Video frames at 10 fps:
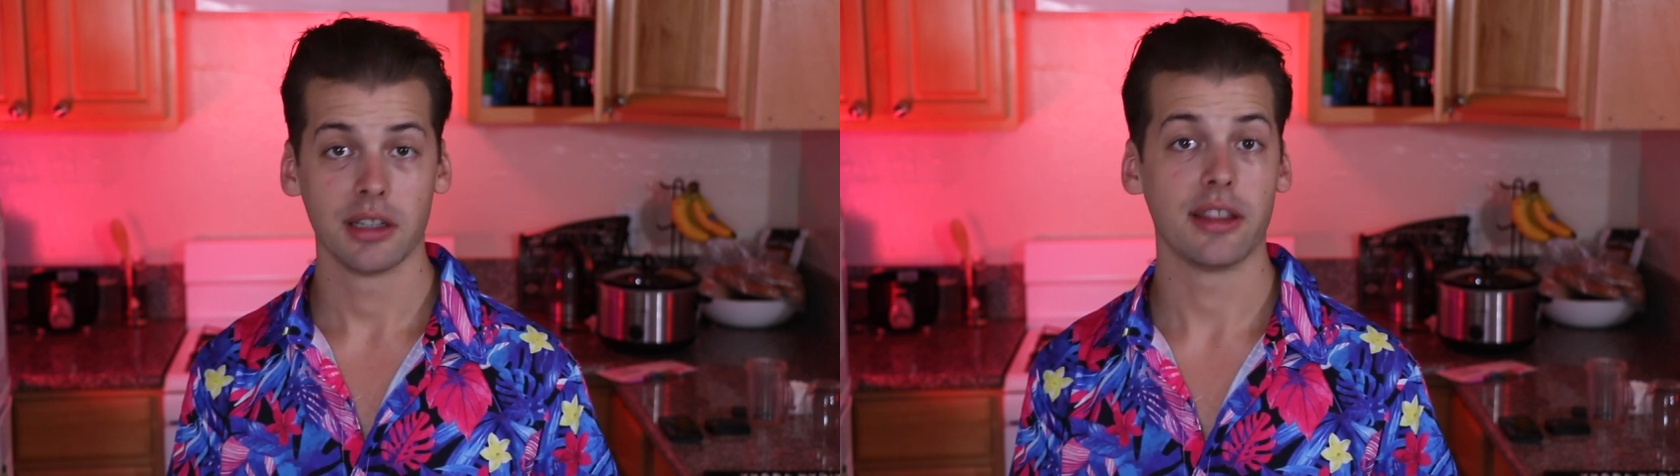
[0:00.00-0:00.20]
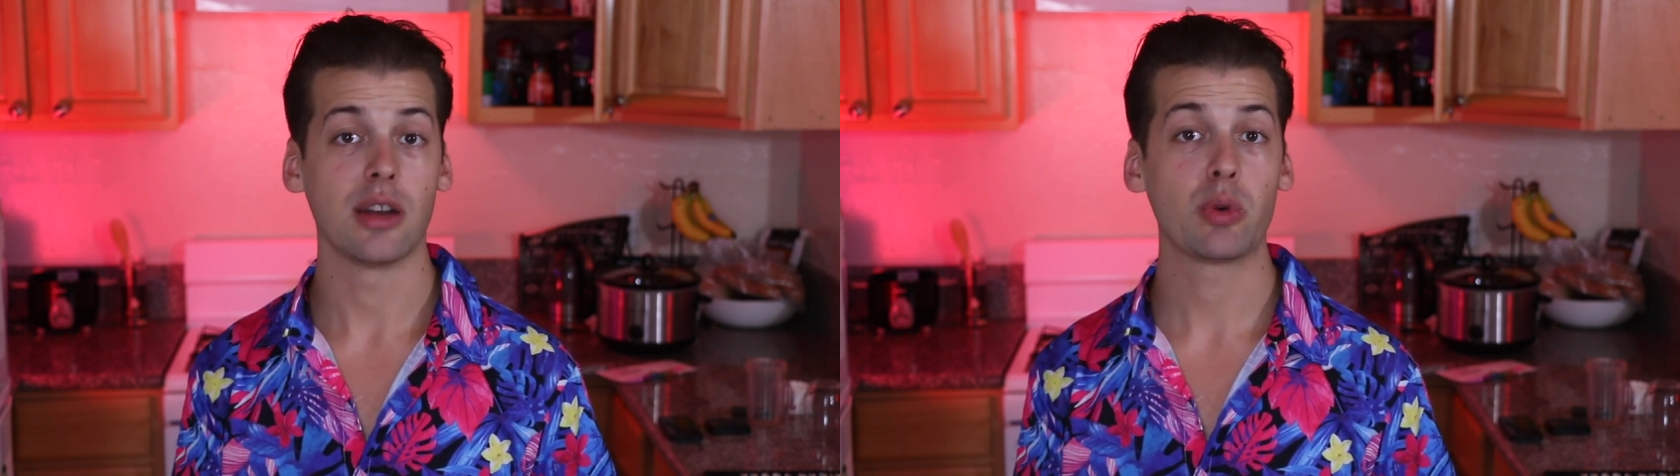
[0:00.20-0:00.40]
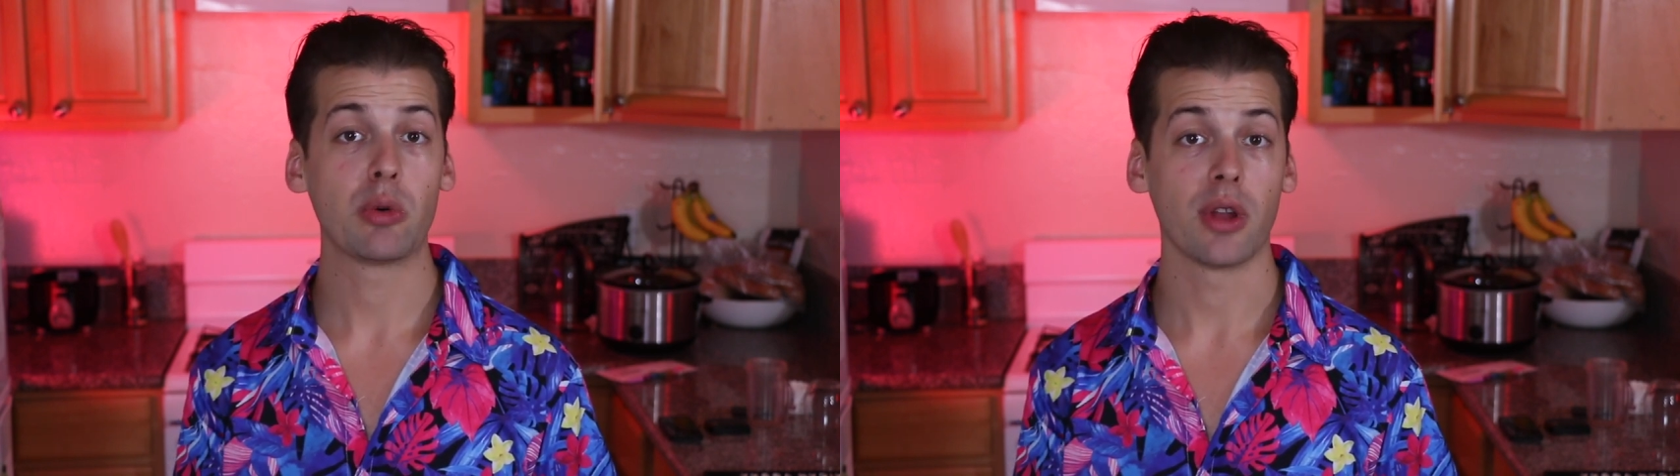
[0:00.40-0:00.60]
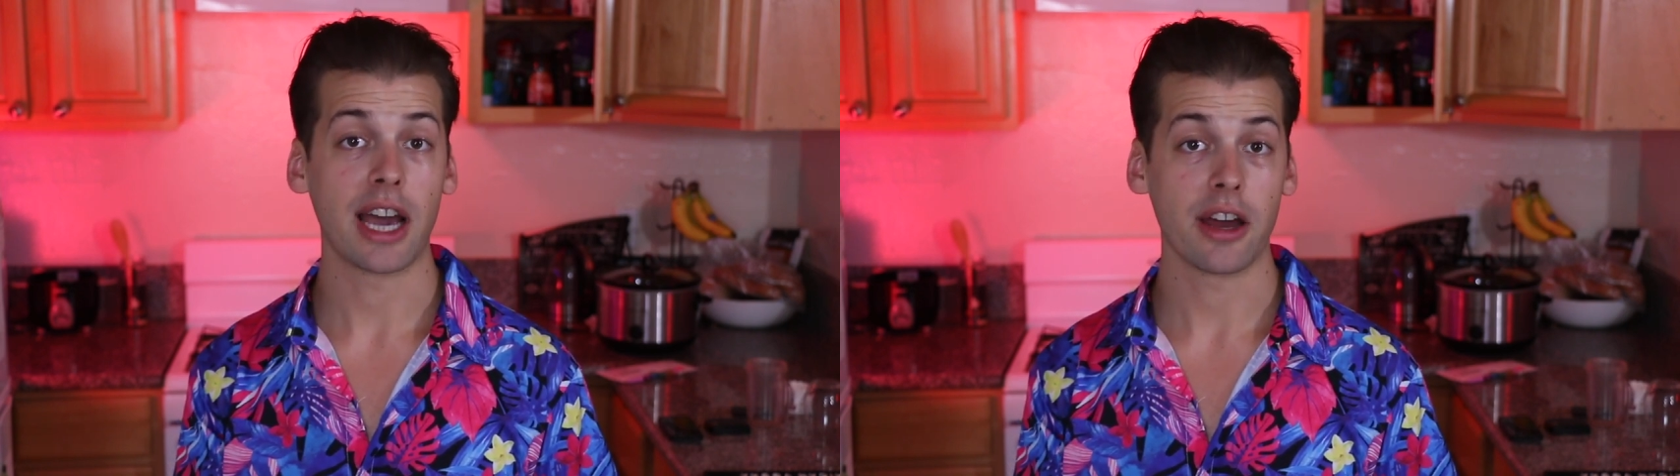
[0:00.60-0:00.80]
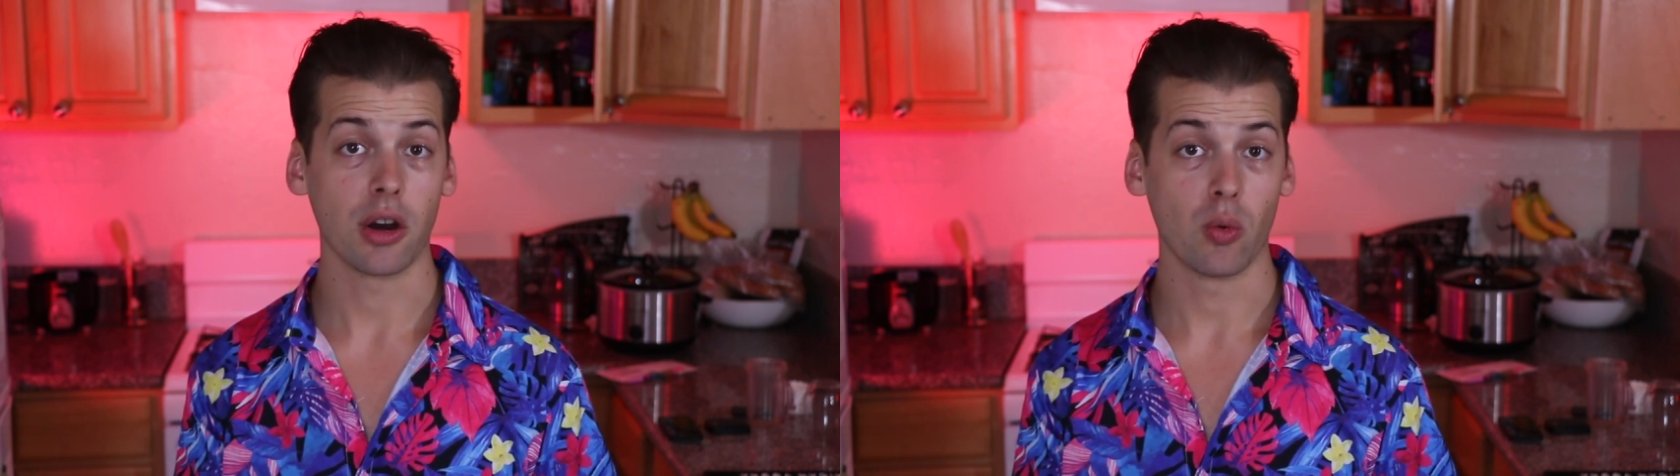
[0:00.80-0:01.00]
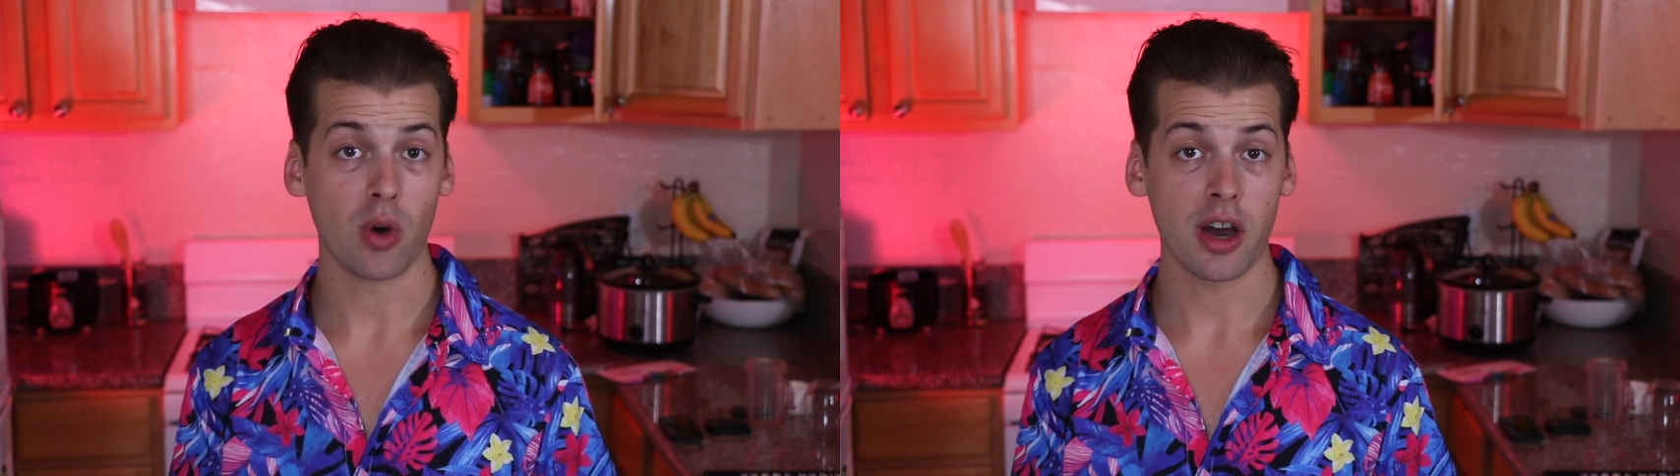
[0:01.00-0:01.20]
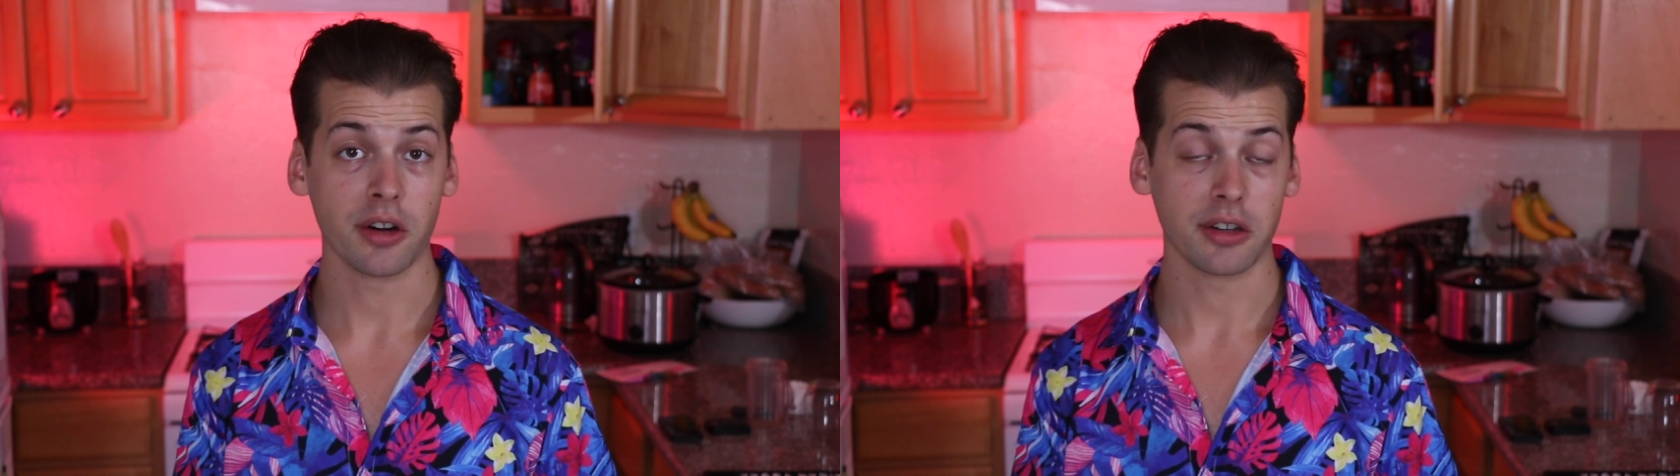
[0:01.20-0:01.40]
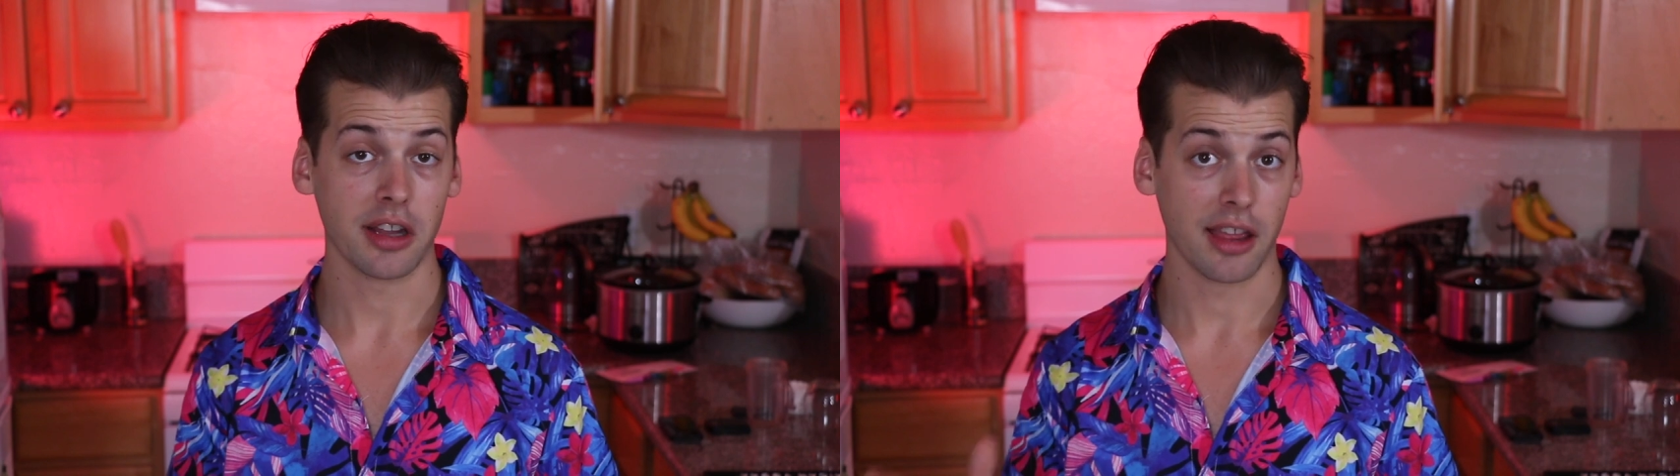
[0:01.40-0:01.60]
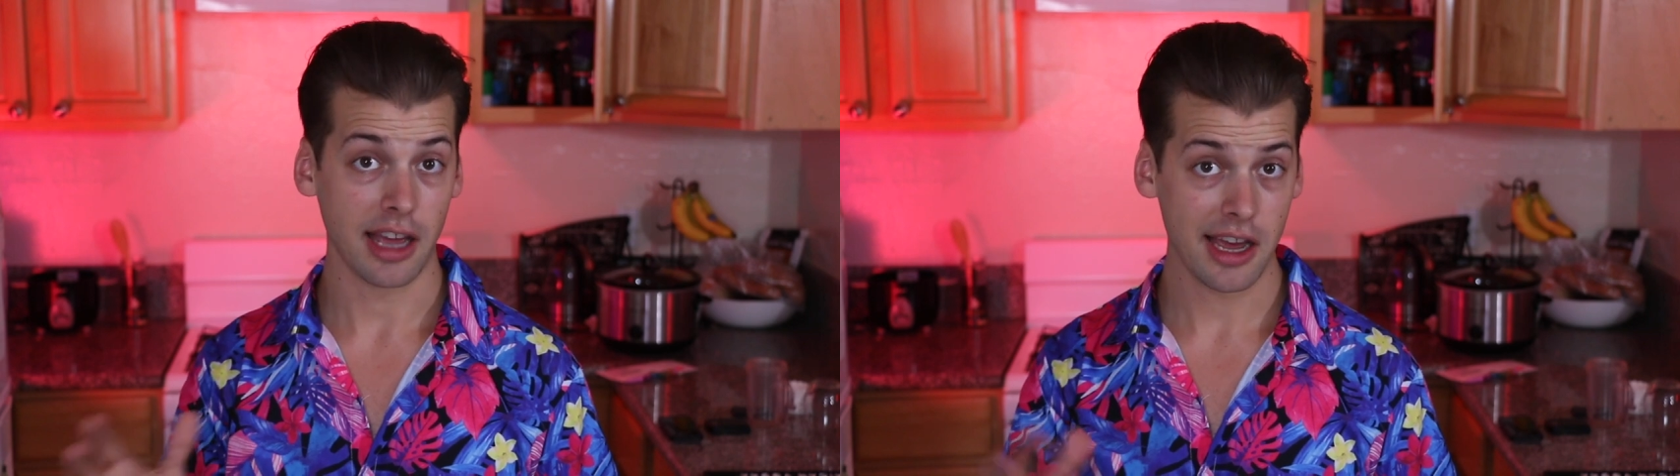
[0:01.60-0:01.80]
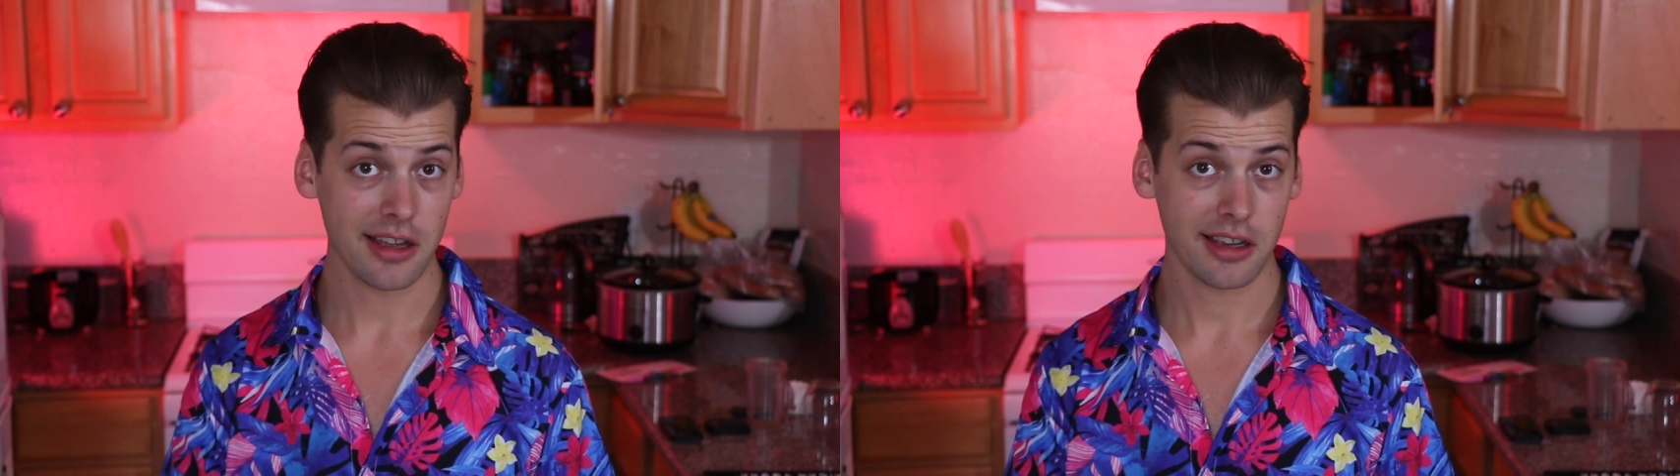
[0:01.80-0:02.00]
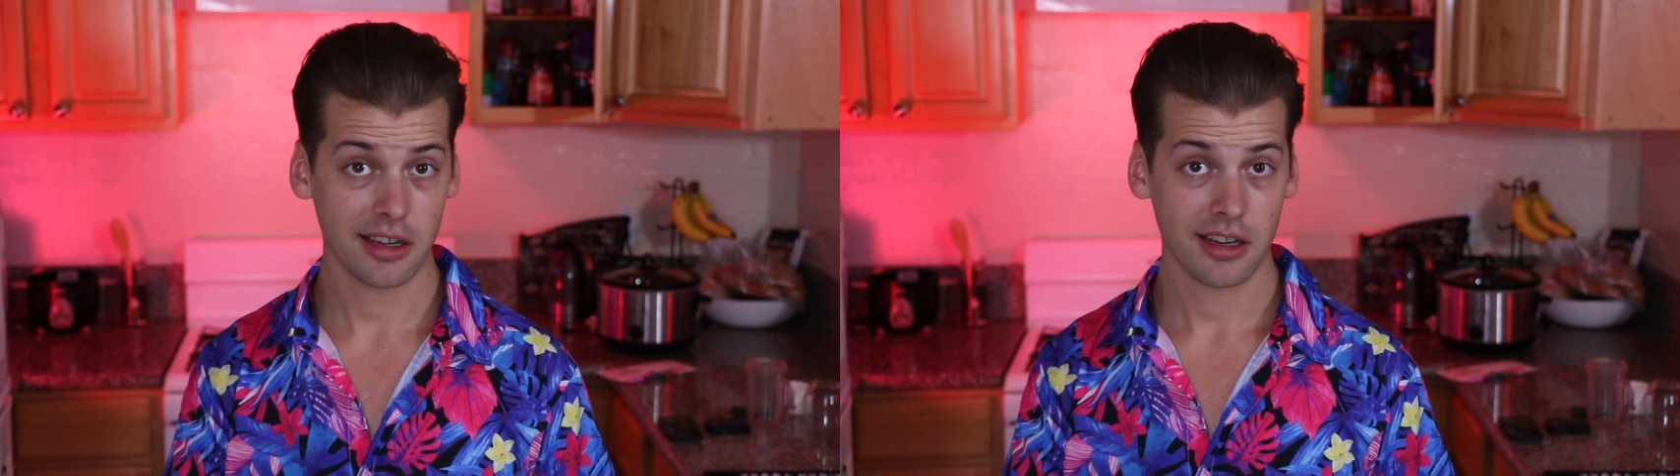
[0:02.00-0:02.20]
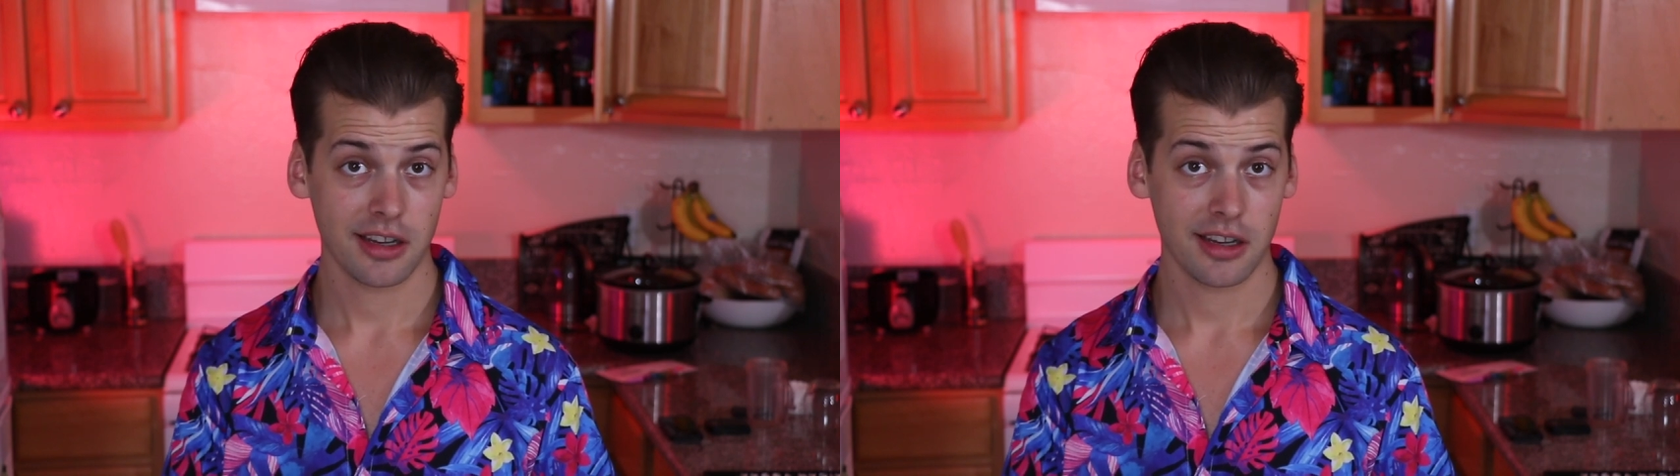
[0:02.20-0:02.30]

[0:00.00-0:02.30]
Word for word: Then we will add our water to that.